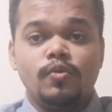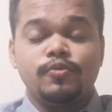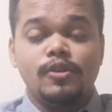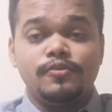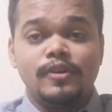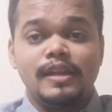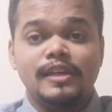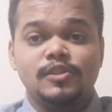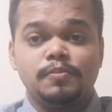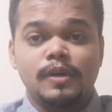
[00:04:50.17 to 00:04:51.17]
fulfill
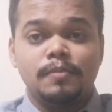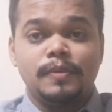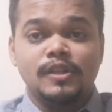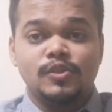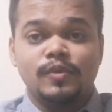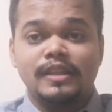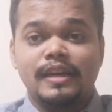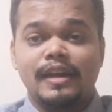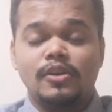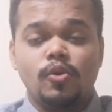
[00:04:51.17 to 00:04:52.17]
his purpose when
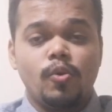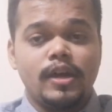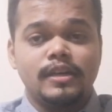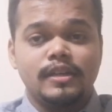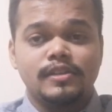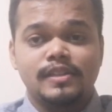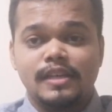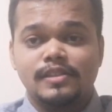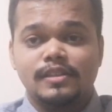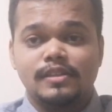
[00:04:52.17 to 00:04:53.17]
there are no
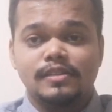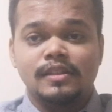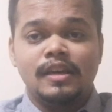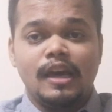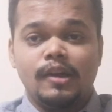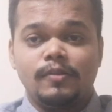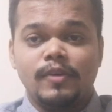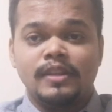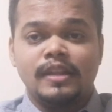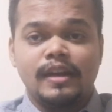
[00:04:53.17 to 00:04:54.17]
intercessors and
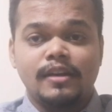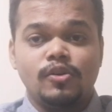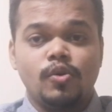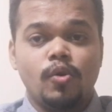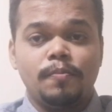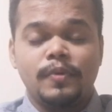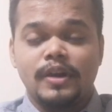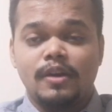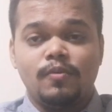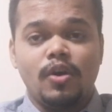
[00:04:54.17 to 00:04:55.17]
when there are no
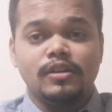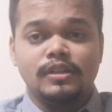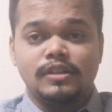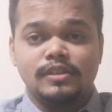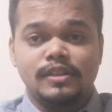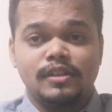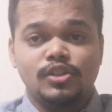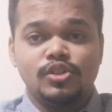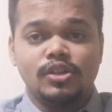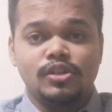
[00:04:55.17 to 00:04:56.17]
prayer warriors in the
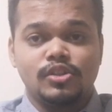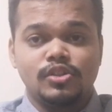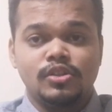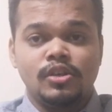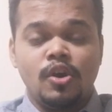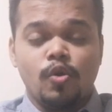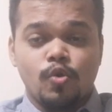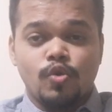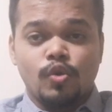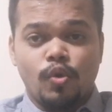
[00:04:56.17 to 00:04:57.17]
church
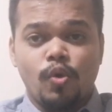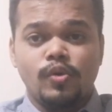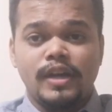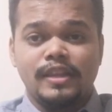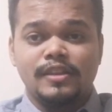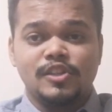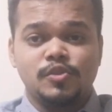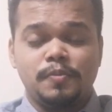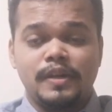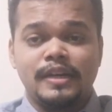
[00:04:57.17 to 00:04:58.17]
who groan in the
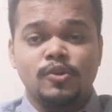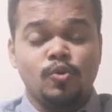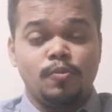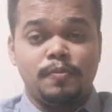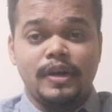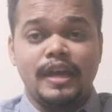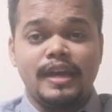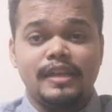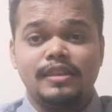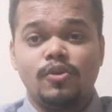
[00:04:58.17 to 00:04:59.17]
spirit, who pray
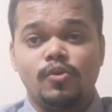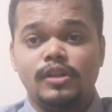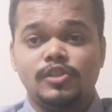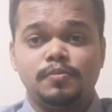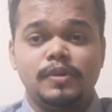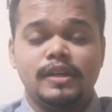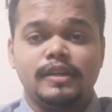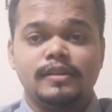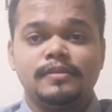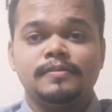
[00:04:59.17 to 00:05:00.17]
in the Holy Spirit?